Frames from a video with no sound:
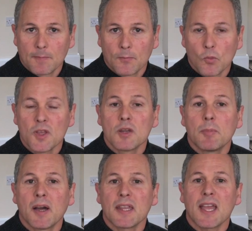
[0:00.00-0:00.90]
When your
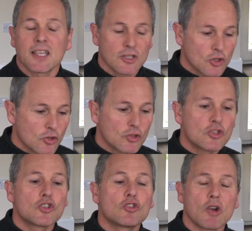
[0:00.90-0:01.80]
body has a good,
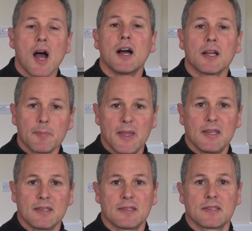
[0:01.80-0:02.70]
strong
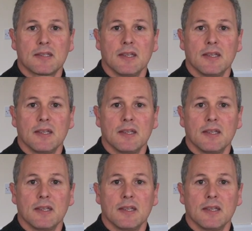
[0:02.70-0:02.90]
base,